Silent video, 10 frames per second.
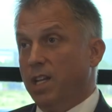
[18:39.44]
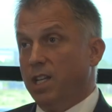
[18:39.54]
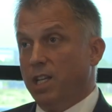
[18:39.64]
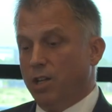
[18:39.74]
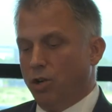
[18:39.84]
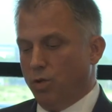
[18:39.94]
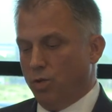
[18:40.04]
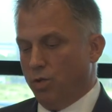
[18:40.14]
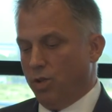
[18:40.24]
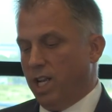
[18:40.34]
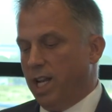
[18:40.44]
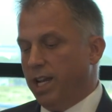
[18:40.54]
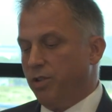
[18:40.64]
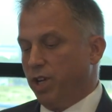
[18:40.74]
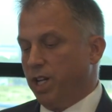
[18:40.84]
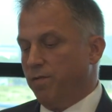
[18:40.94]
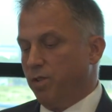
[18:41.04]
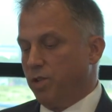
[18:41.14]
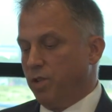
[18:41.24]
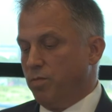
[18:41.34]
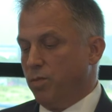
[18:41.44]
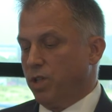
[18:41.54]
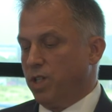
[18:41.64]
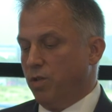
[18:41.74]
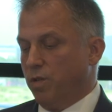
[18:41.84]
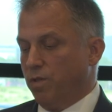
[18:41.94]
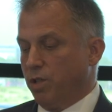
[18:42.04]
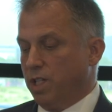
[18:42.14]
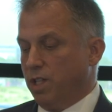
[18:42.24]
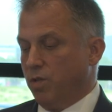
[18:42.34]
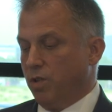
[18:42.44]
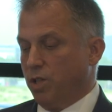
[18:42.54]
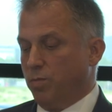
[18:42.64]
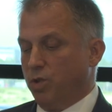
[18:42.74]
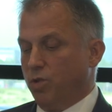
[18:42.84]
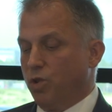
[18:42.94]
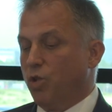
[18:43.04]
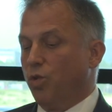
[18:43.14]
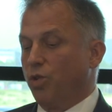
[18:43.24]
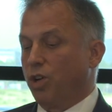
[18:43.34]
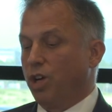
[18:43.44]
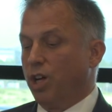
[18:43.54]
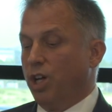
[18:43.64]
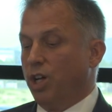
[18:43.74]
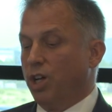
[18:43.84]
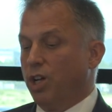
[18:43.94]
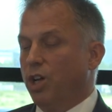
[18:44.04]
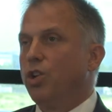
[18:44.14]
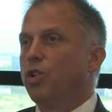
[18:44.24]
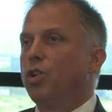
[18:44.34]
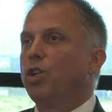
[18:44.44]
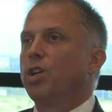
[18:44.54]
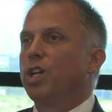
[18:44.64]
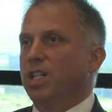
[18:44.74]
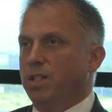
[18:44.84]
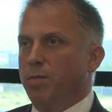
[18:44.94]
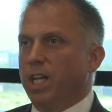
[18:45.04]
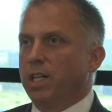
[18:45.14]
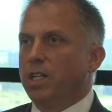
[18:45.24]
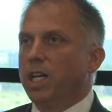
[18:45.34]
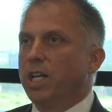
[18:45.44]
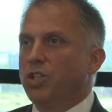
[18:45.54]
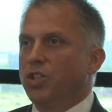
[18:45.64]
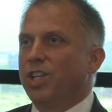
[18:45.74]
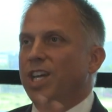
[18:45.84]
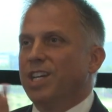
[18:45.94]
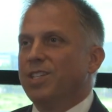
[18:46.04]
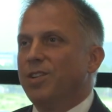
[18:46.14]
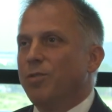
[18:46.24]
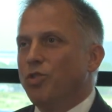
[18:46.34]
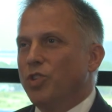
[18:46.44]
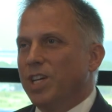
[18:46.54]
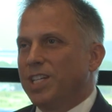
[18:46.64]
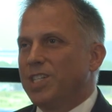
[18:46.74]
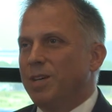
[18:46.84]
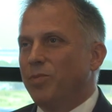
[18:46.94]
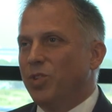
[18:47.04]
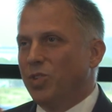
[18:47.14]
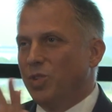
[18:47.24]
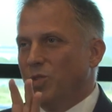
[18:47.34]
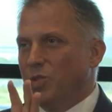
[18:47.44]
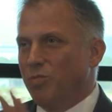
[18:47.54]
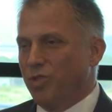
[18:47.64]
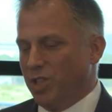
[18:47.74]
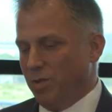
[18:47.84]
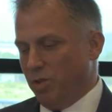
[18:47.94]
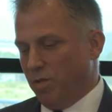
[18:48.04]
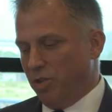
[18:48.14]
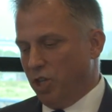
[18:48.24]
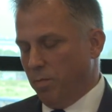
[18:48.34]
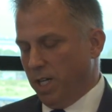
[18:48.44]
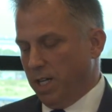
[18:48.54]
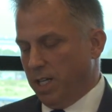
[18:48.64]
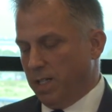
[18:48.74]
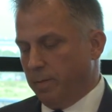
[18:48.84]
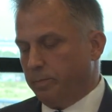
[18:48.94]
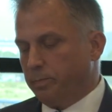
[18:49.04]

the O'Leary versus Mercy University Hospital, Cork. It's a medical negligence case, but they accepted those principles of a shipping case.